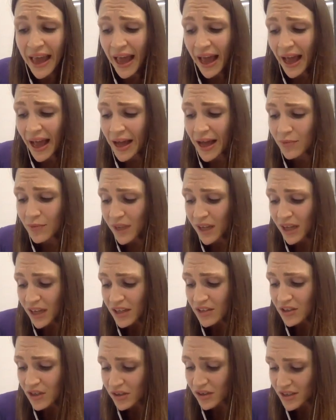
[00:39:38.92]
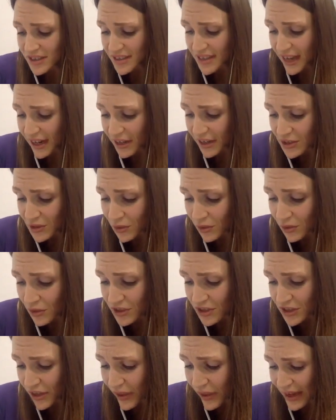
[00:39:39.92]
Dr. Tsakos
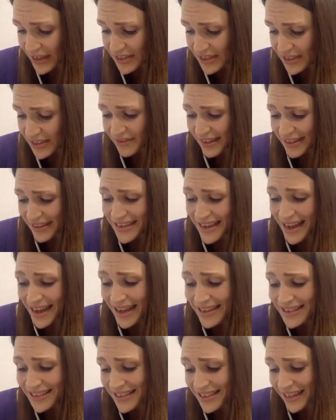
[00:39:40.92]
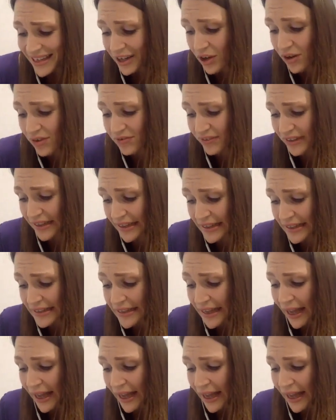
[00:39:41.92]
also has a fantastic offer.